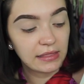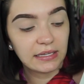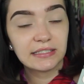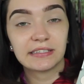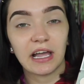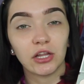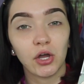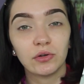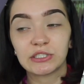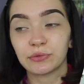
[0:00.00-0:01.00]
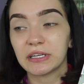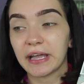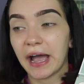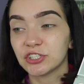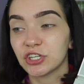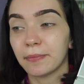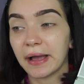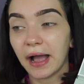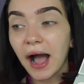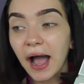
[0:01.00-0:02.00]
This yellow is really catching
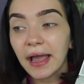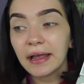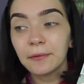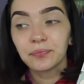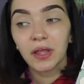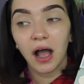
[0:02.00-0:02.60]
my eye.